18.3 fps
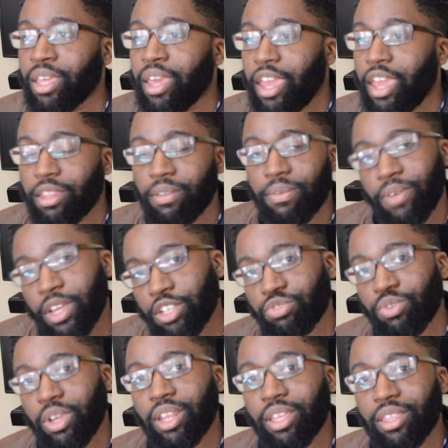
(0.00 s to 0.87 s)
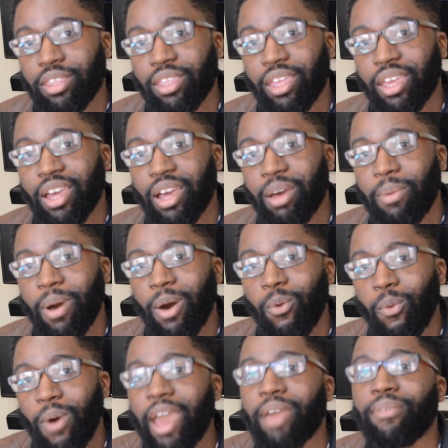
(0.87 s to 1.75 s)
And the frustrating thing about
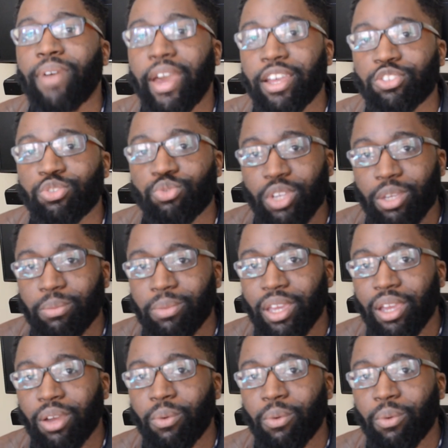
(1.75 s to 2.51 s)
Wi-Fi streaming